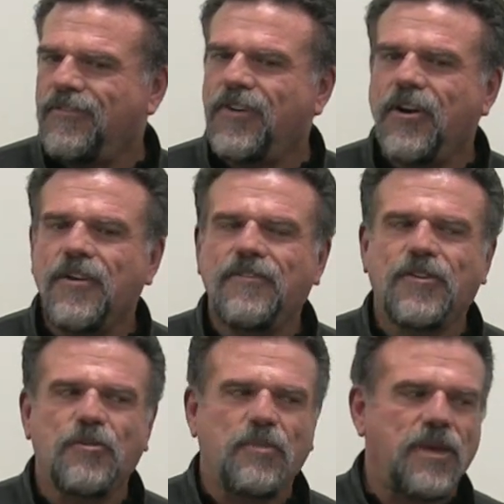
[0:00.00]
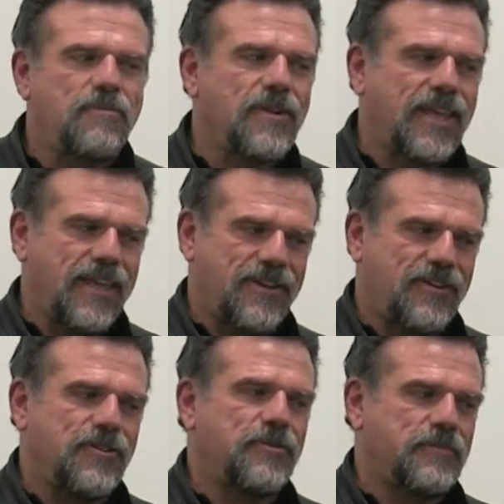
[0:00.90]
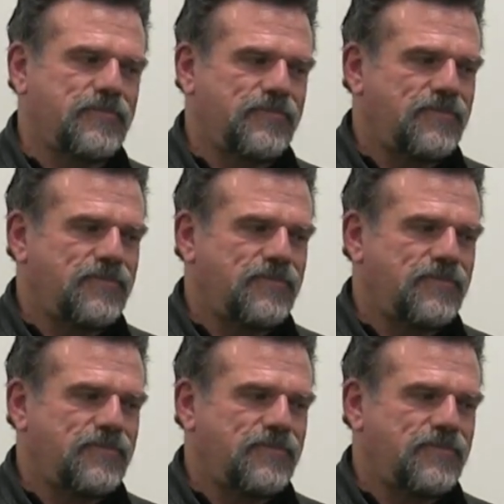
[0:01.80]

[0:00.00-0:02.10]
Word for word: very few people can do.